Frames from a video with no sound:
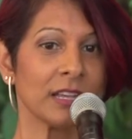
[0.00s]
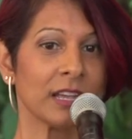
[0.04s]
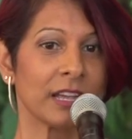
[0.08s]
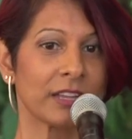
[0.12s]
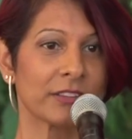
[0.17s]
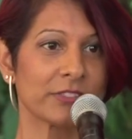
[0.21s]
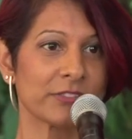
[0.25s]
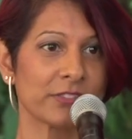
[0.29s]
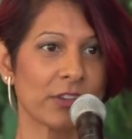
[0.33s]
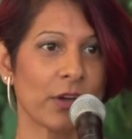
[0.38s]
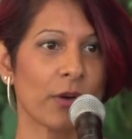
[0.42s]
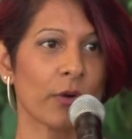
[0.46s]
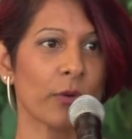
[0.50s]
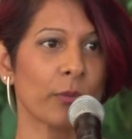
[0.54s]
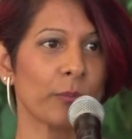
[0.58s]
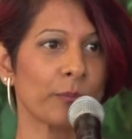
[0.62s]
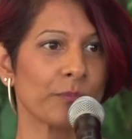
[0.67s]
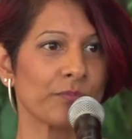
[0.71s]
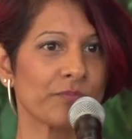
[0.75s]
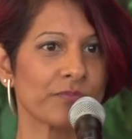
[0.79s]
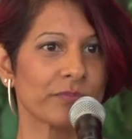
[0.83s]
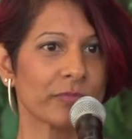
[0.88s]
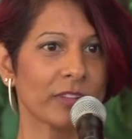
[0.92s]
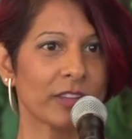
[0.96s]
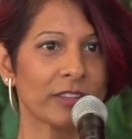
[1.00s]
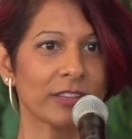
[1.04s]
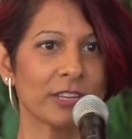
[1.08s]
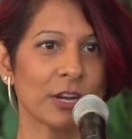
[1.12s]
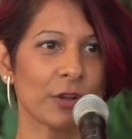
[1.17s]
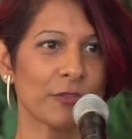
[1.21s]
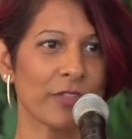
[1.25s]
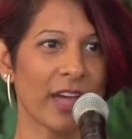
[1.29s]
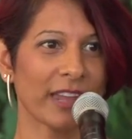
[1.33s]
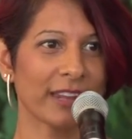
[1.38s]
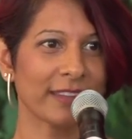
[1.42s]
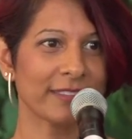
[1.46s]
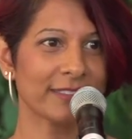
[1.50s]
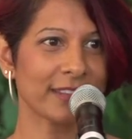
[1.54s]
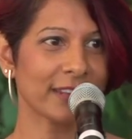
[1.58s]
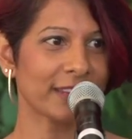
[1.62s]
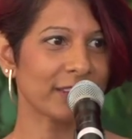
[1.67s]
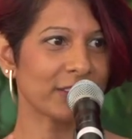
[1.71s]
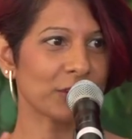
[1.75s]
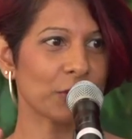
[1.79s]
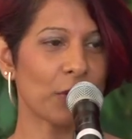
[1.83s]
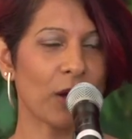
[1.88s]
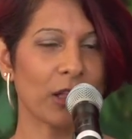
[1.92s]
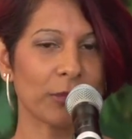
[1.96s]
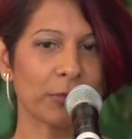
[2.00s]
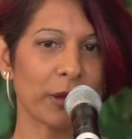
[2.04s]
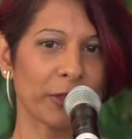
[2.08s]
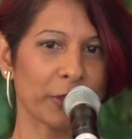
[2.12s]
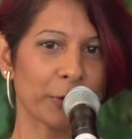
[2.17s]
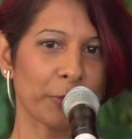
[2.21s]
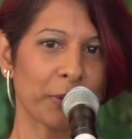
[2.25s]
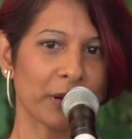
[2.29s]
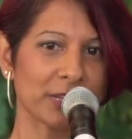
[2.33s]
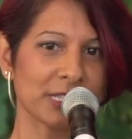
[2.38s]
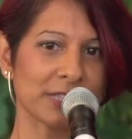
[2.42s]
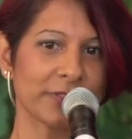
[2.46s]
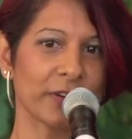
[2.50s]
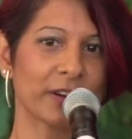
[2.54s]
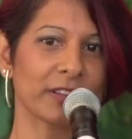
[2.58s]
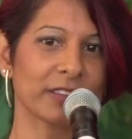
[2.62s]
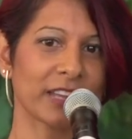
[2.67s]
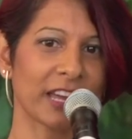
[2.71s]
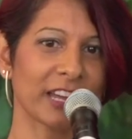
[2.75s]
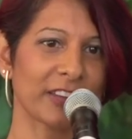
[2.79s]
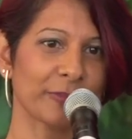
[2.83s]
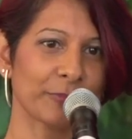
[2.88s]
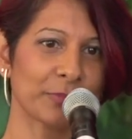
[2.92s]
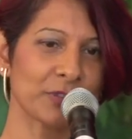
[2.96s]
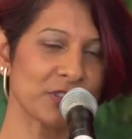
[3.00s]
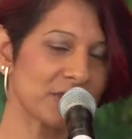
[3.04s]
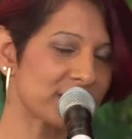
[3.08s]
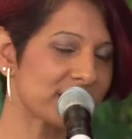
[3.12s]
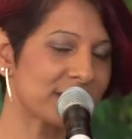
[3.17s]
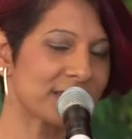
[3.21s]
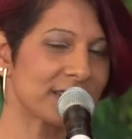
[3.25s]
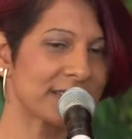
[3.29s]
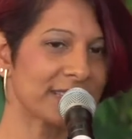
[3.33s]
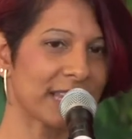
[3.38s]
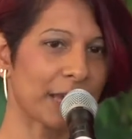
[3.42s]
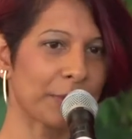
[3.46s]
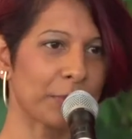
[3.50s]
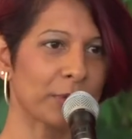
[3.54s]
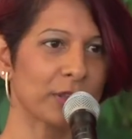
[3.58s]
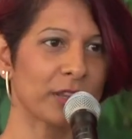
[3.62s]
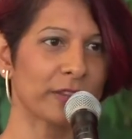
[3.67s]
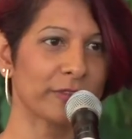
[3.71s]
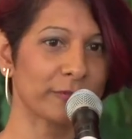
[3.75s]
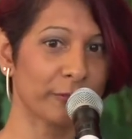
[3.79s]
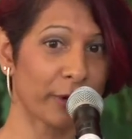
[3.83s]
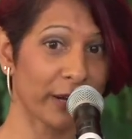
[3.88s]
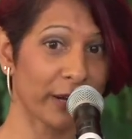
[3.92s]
And so, you know, that extended to all other parts of our life, but just an example of